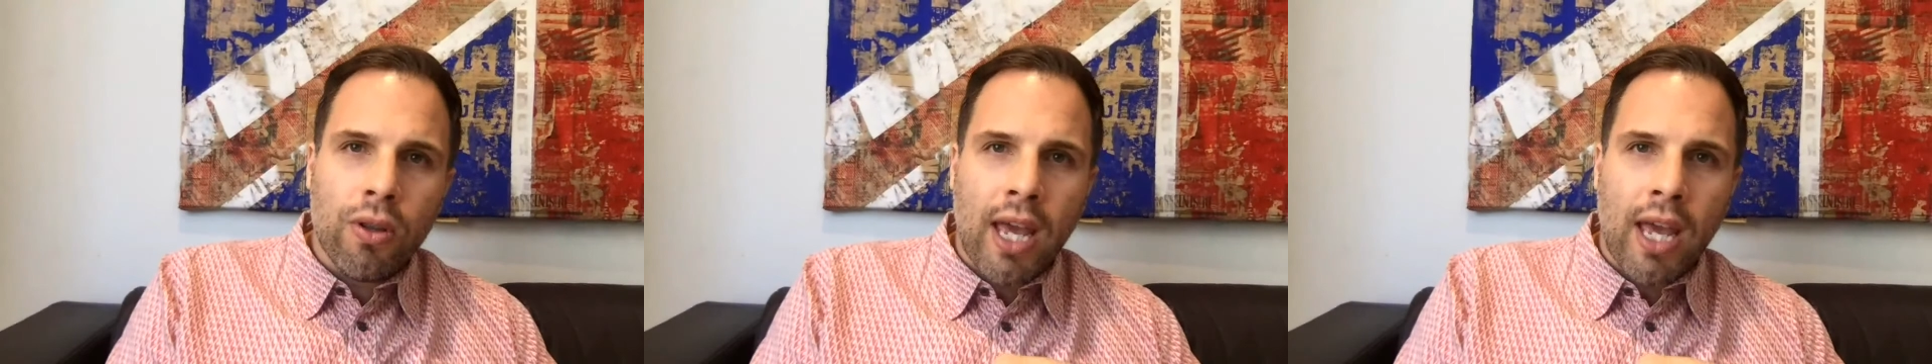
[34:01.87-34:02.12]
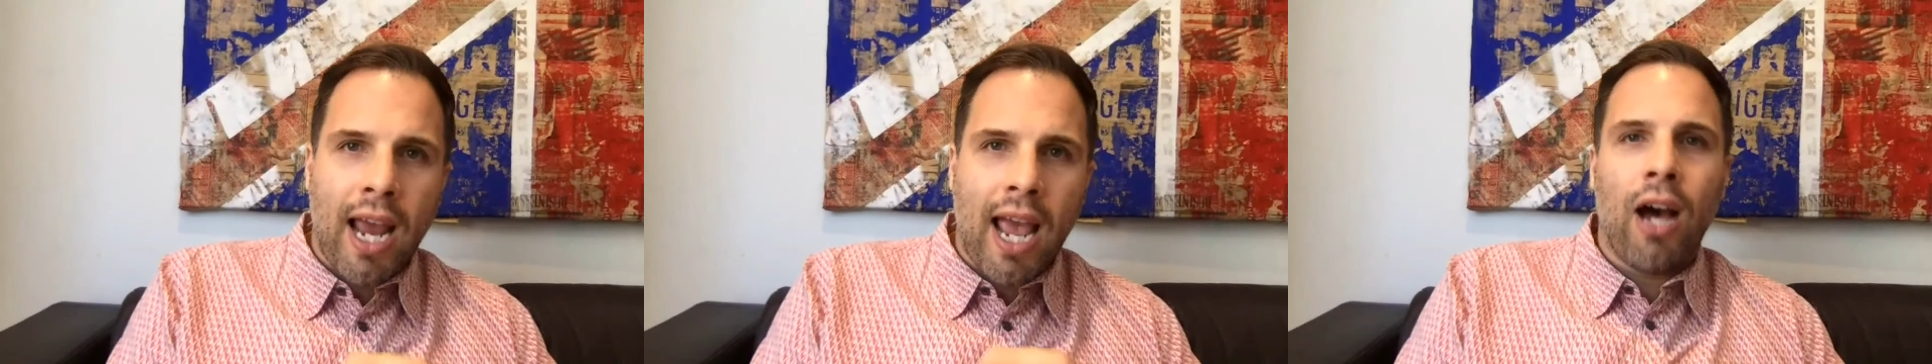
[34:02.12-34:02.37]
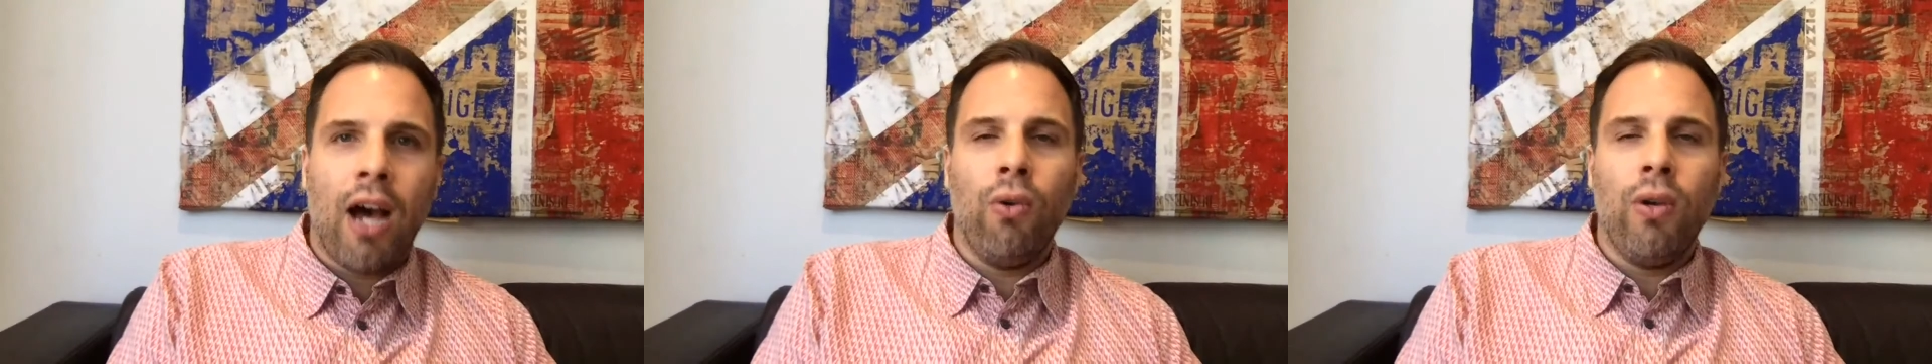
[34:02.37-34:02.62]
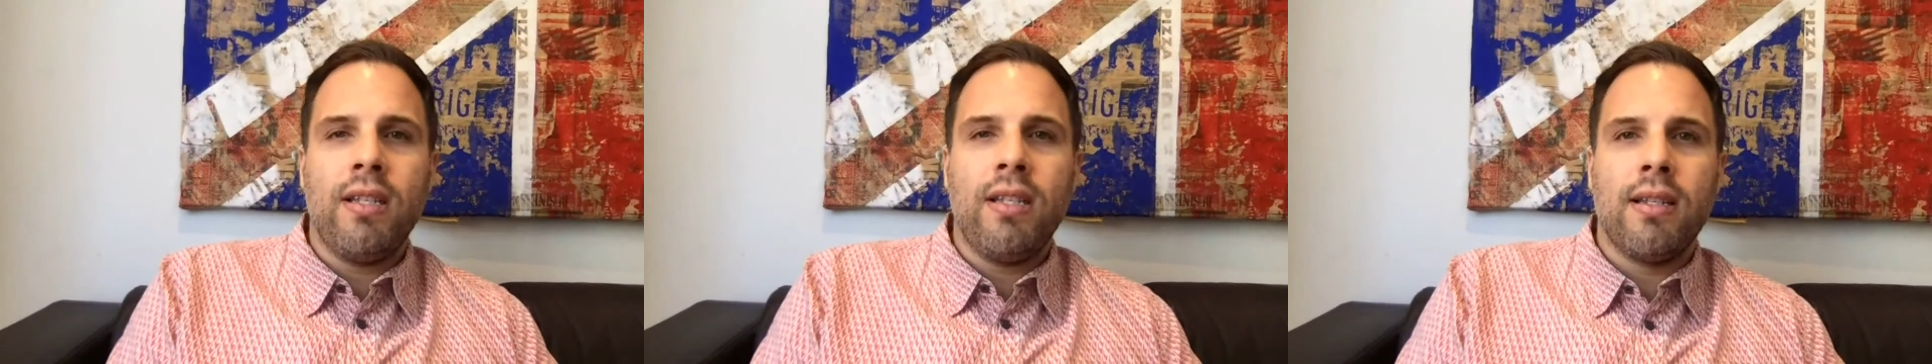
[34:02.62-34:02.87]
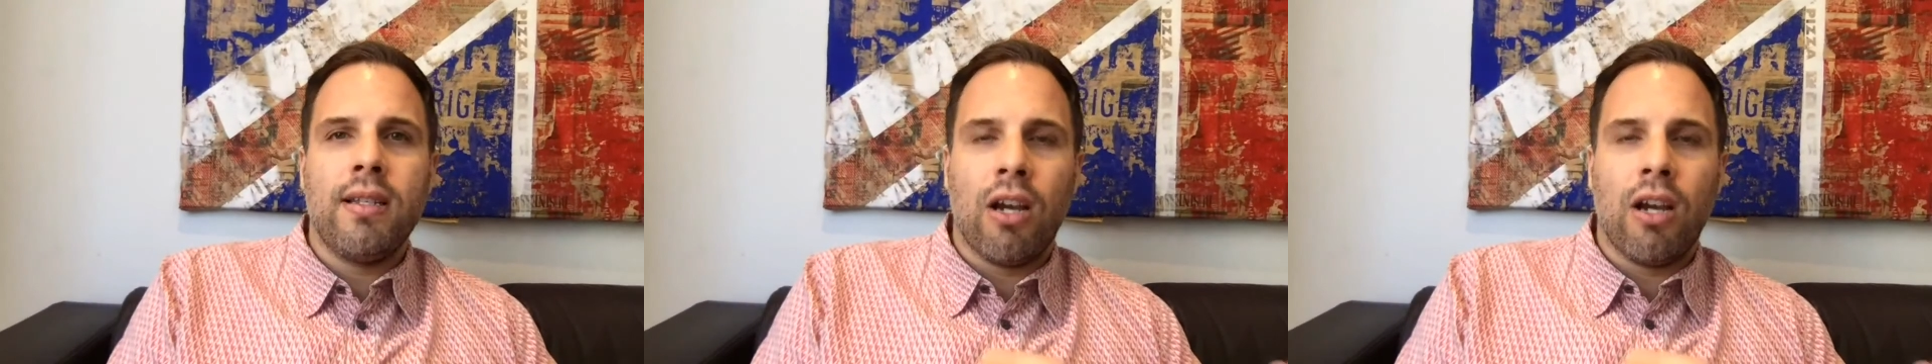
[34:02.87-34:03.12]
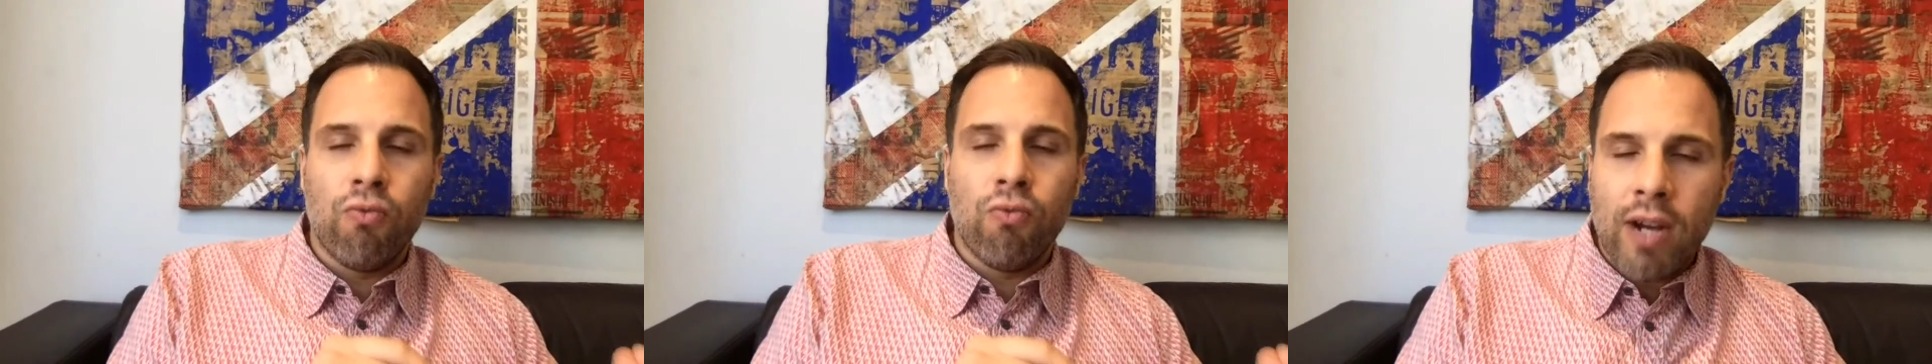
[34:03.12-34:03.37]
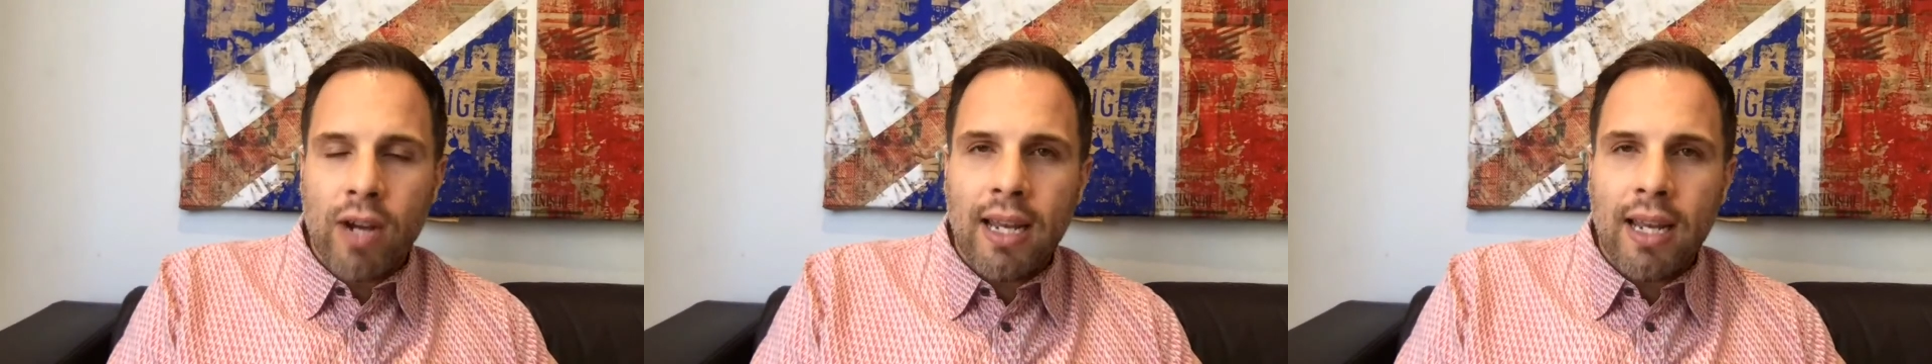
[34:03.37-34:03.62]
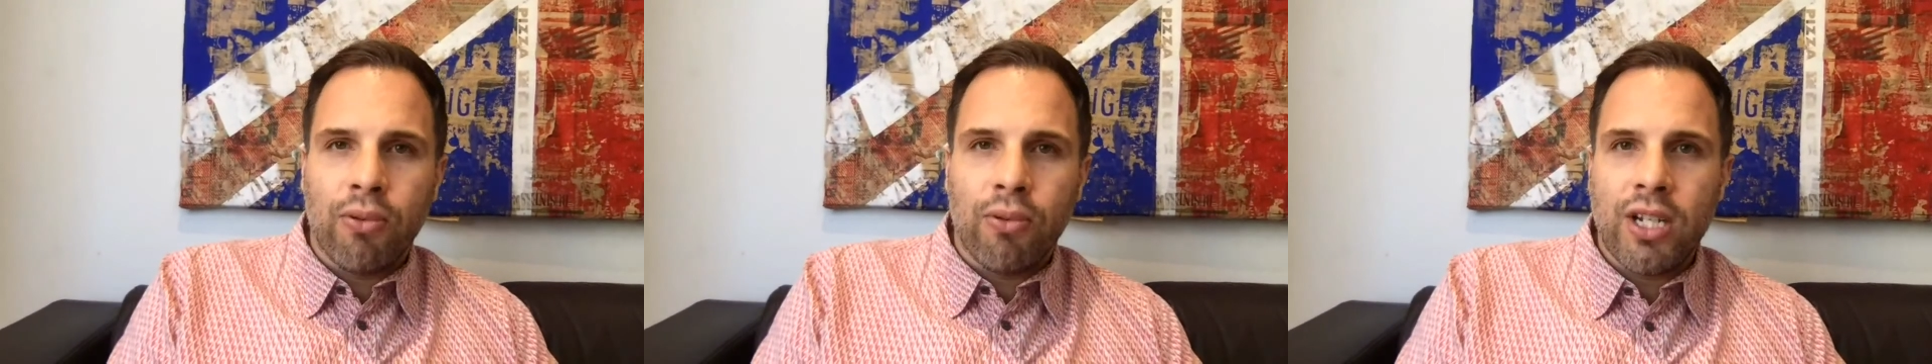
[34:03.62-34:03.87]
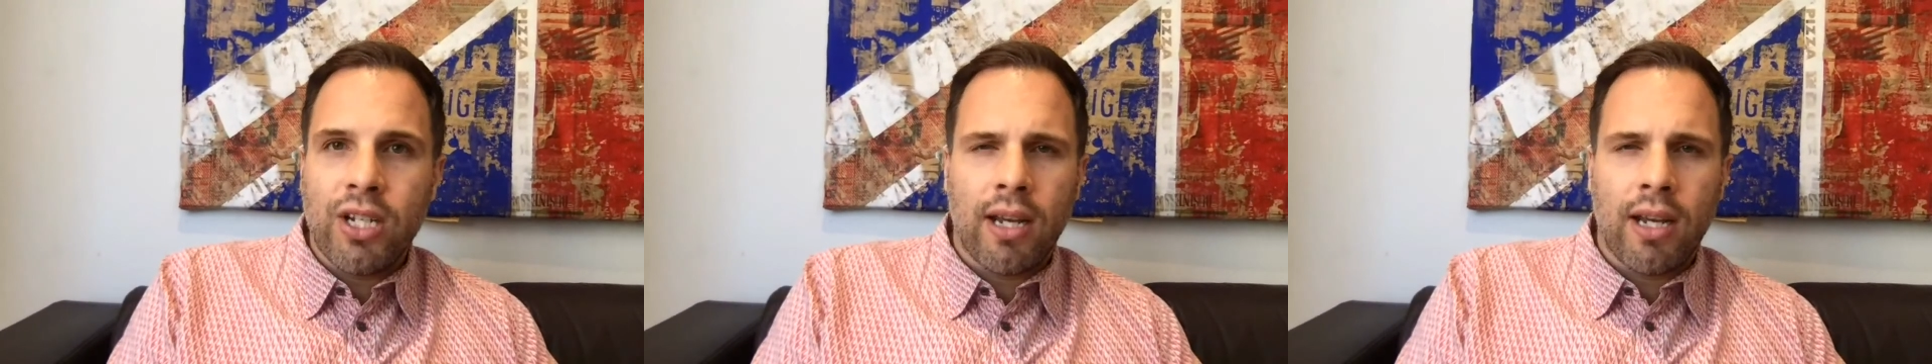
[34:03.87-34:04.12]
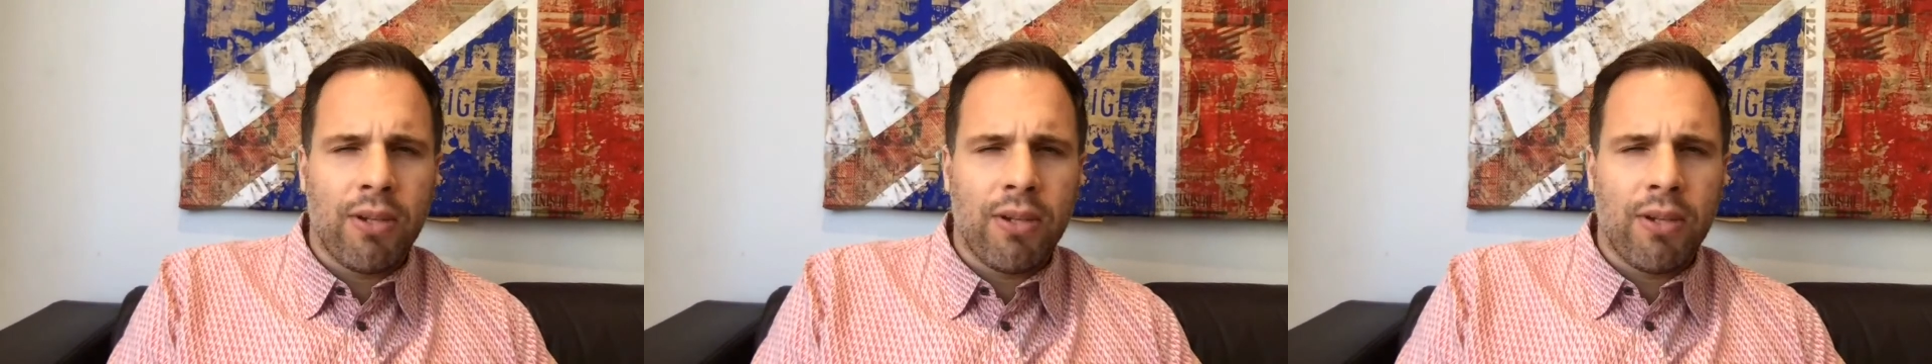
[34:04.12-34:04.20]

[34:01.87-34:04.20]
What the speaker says: that our listeners are really appreciating,